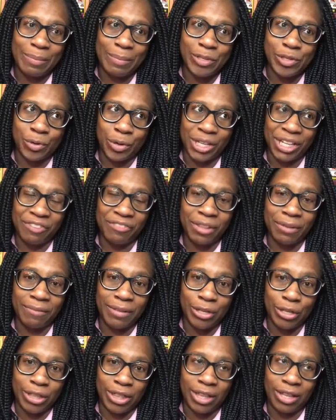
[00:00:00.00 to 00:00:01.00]
majority of
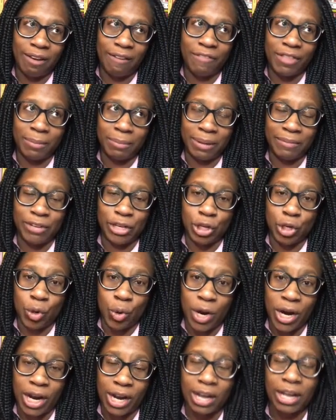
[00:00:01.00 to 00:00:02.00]
them live in New
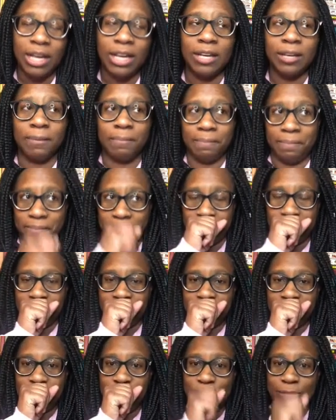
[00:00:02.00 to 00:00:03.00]
York.
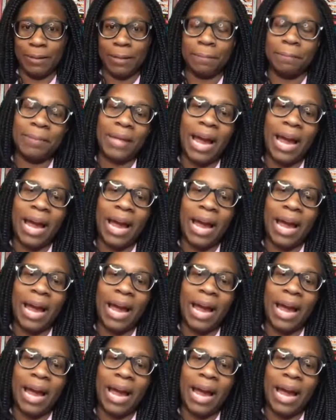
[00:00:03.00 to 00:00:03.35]
Excuse me.